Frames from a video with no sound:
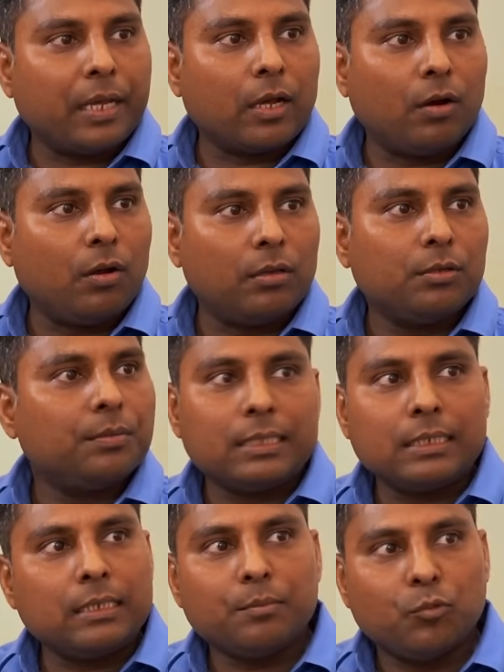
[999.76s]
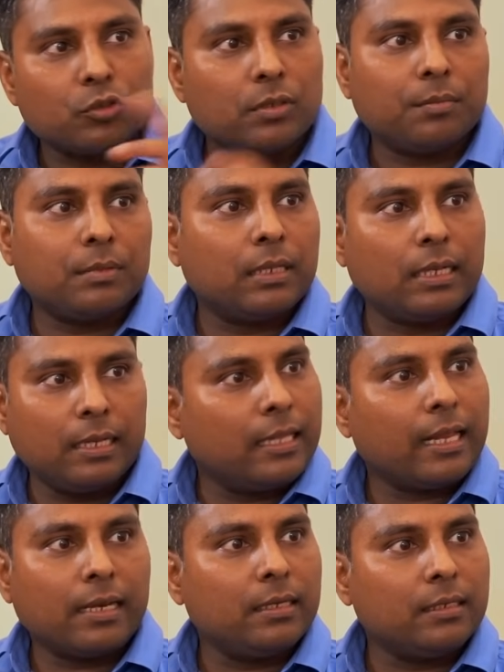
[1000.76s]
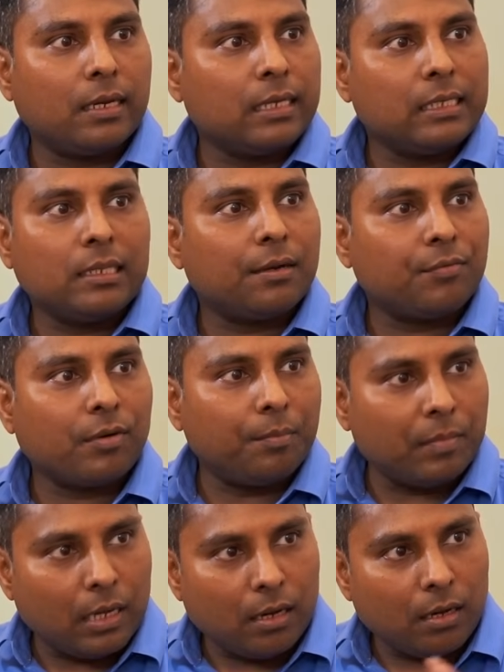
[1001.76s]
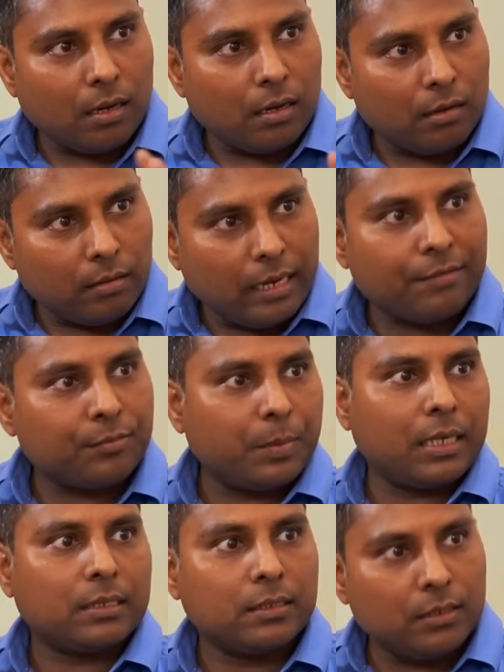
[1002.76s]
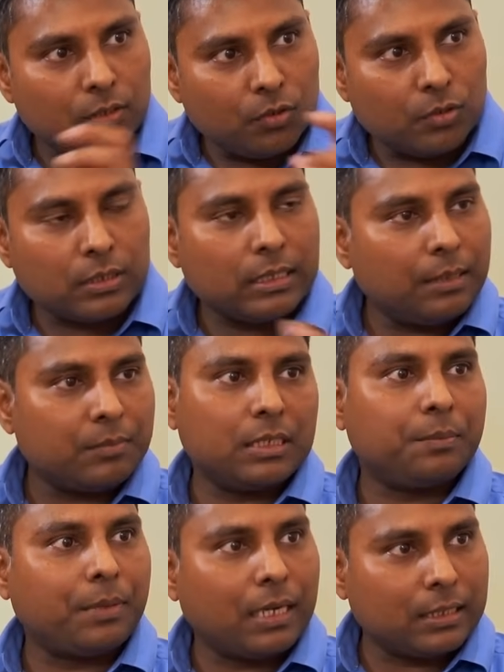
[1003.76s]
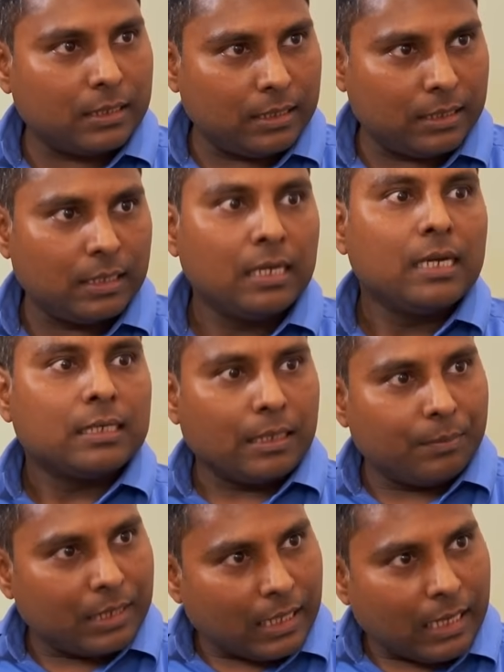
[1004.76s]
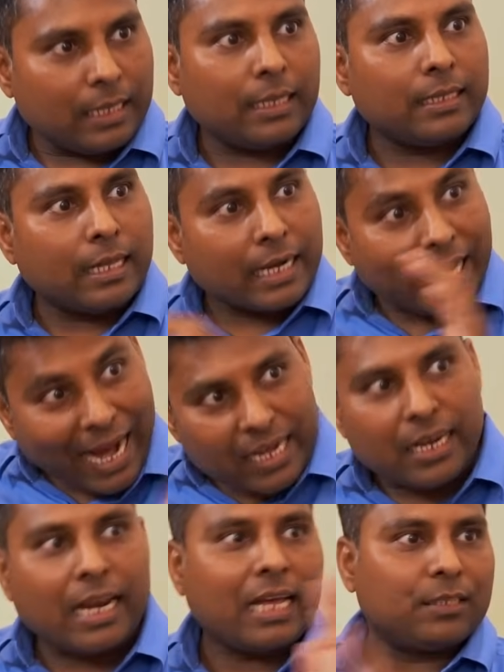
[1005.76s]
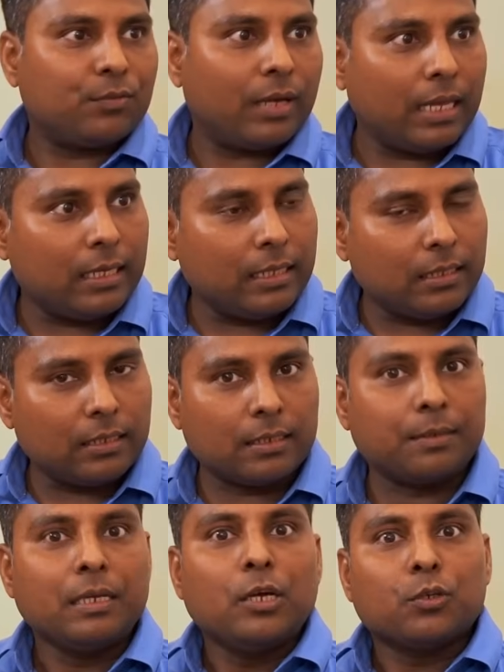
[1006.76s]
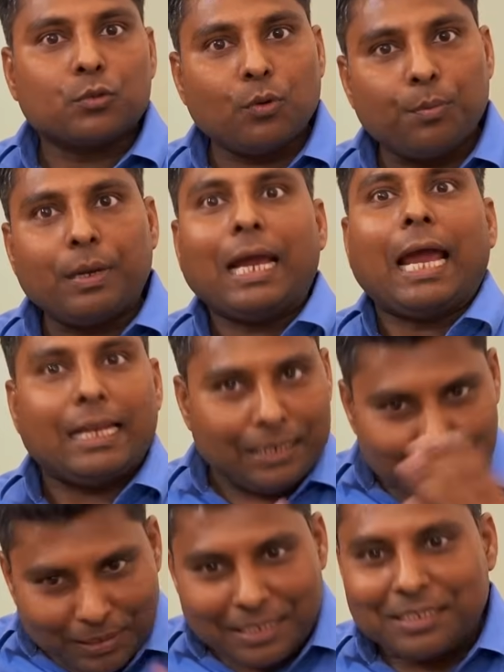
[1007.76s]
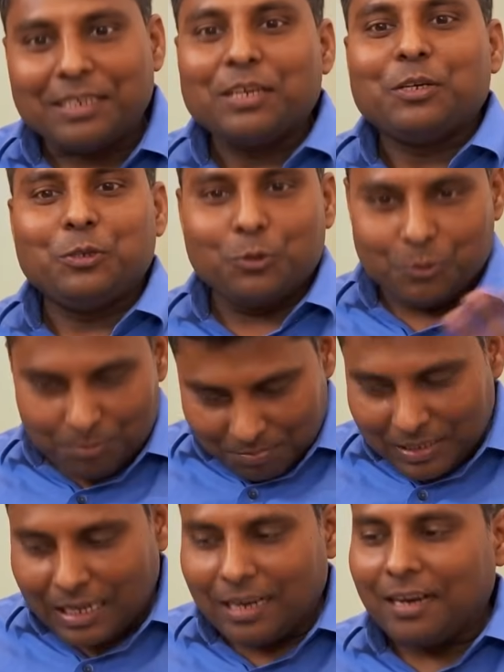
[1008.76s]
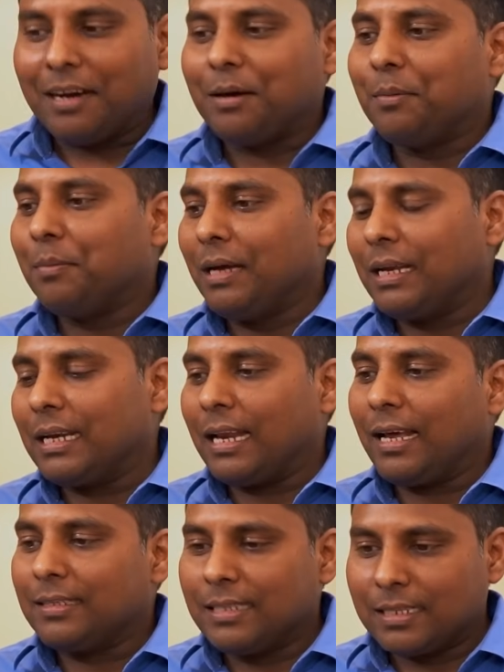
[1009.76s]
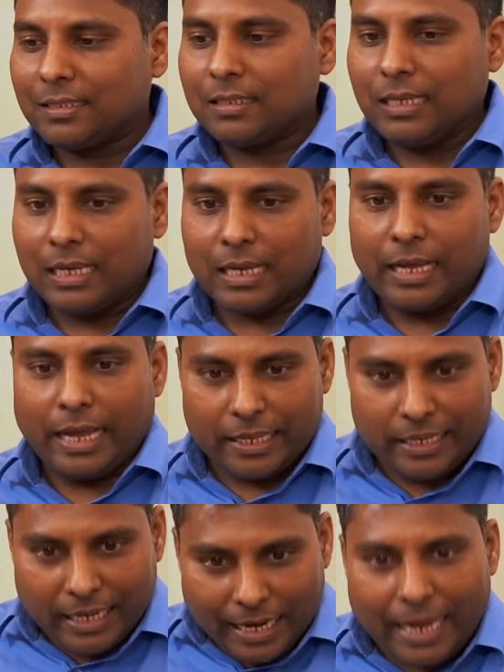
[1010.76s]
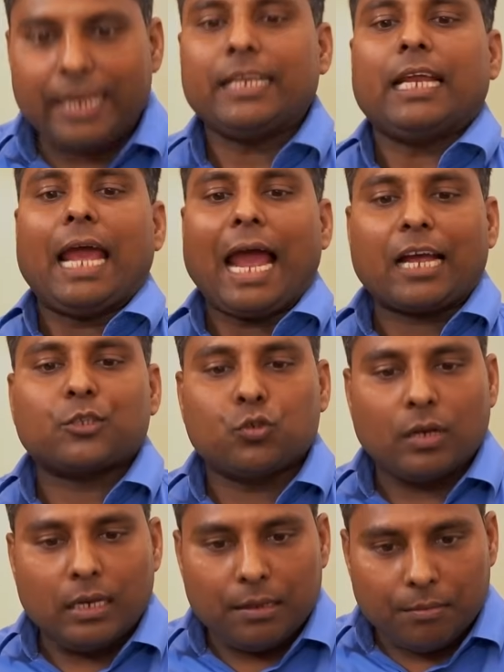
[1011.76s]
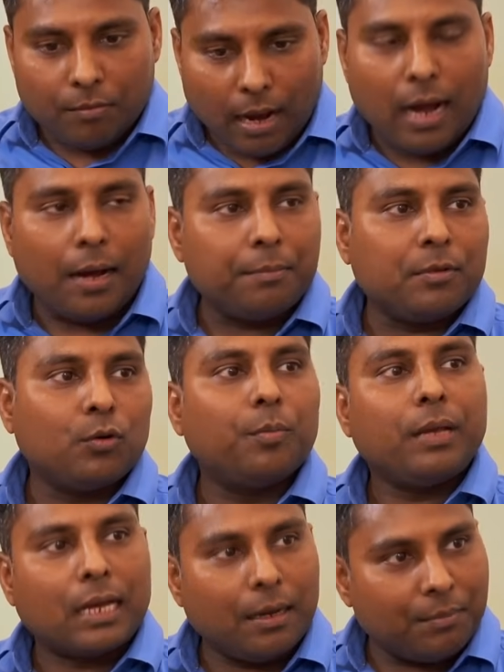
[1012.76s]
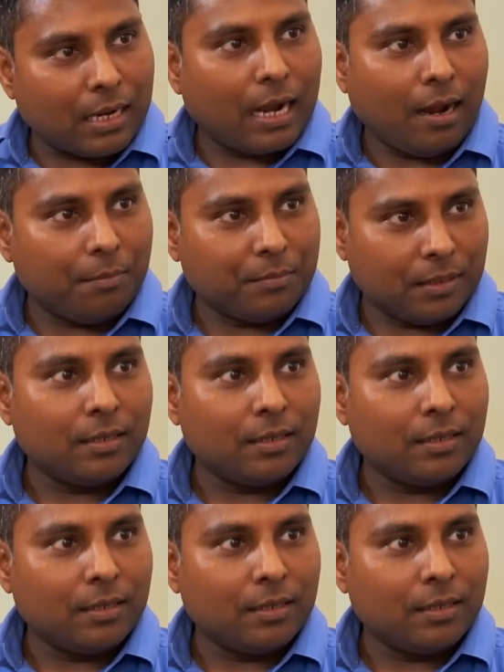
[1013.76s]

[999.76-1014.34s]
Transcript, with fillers: Bengal, you will see most of their leader either from left party or TMC party, something like that. Their cadre as well in the thing. So, and even you realize that it actually Vam who become Ram